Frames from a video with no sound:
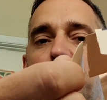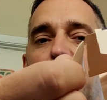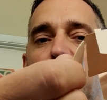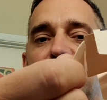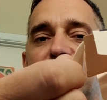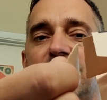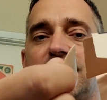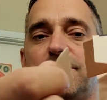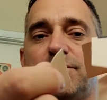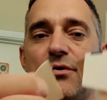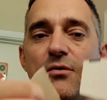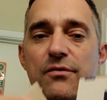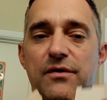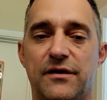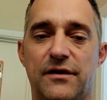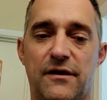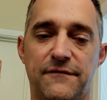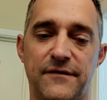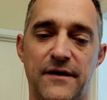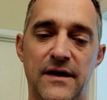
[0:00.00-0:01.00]
box is
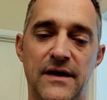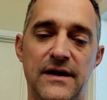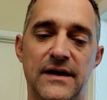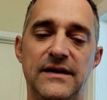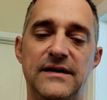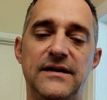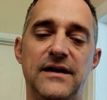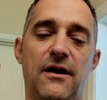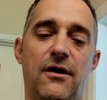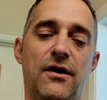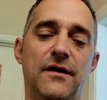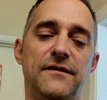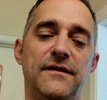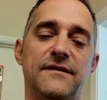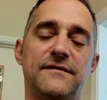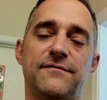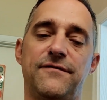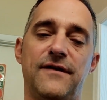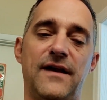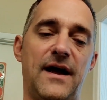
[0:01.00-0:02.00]
broken off. Here on
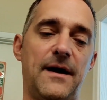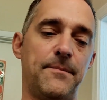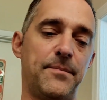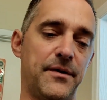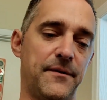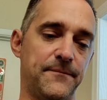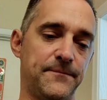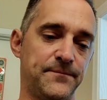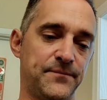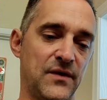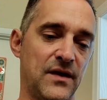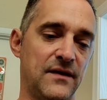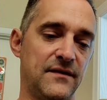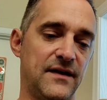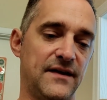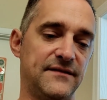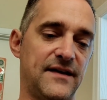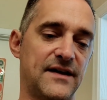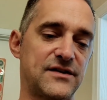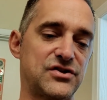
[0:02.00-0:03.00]
this flap,
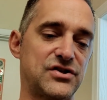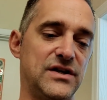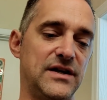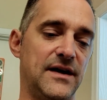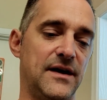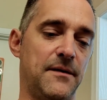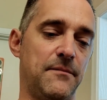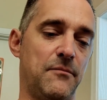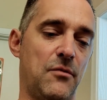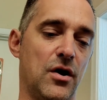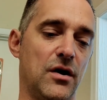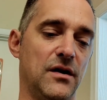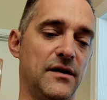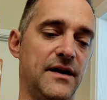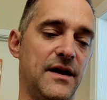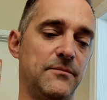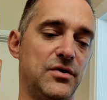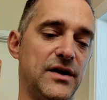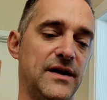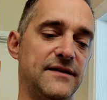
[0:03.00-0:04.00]
there's actually a model
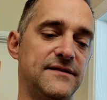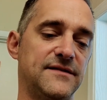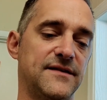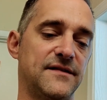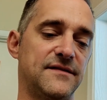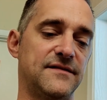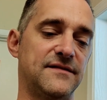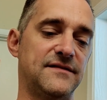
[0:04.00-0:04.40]
number. It's a